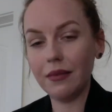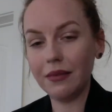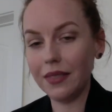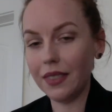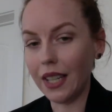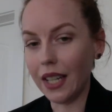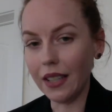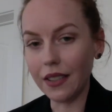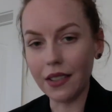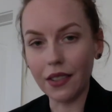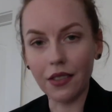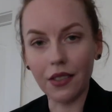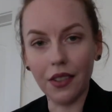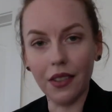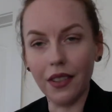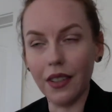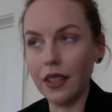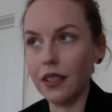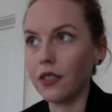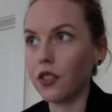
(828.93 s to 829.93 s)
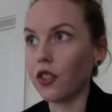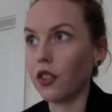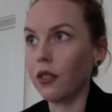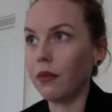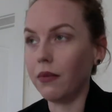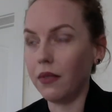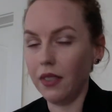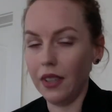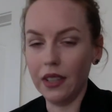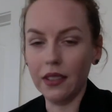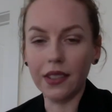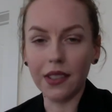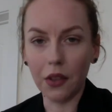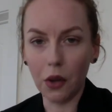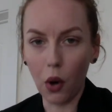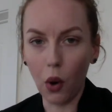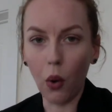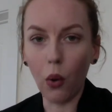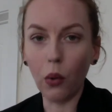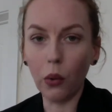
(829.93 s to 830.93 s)
It's just it's it's
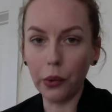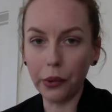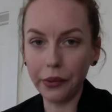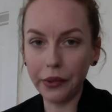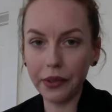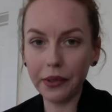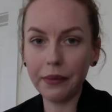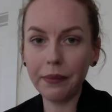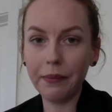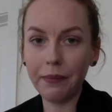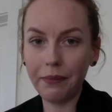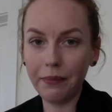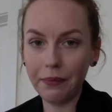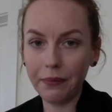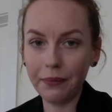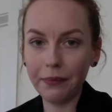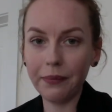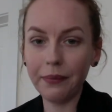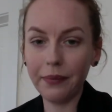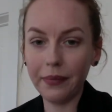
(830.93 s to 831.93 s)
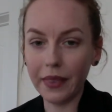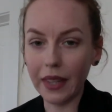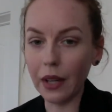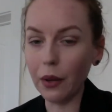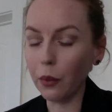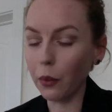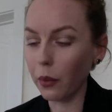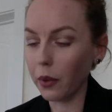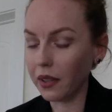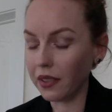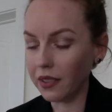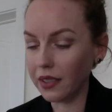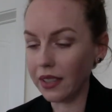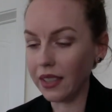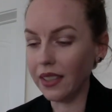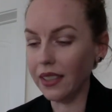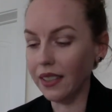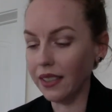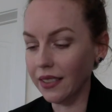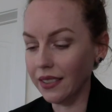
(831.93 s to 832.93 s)
gold. It really
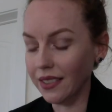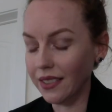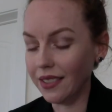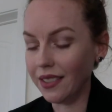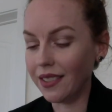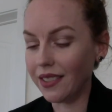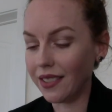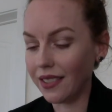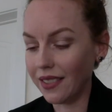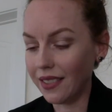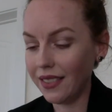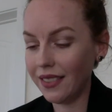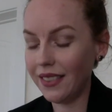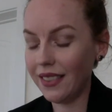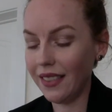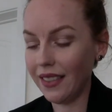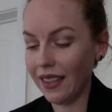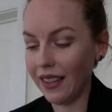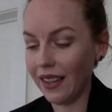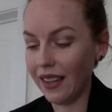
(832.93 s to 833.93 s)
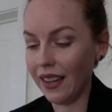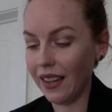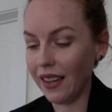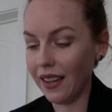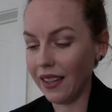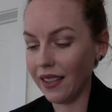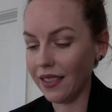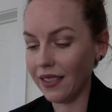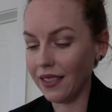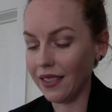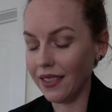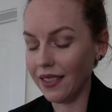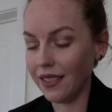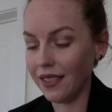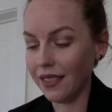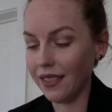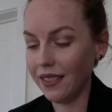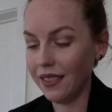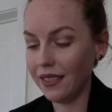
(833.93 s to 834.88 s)
is. And